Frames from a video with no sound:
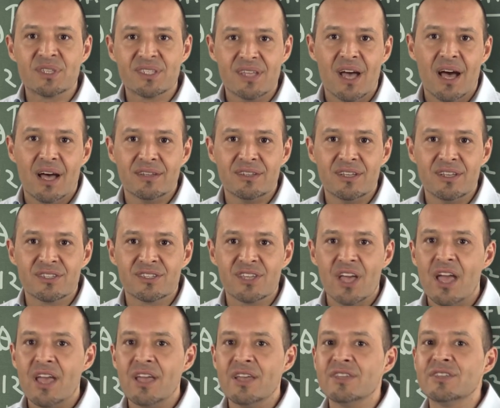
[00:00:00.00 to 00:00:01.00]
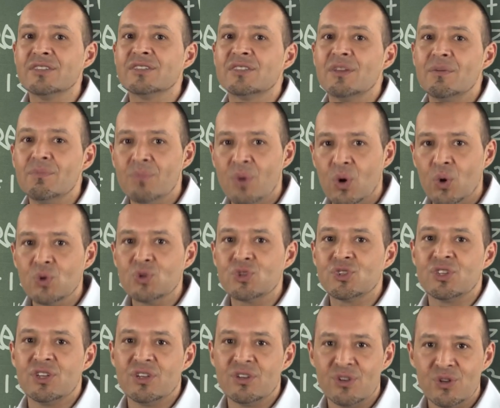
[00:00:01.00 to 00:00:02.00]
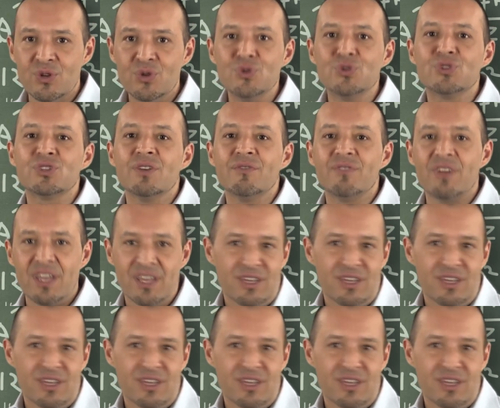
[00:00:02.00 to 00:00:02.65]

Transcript: studies is the most inclusive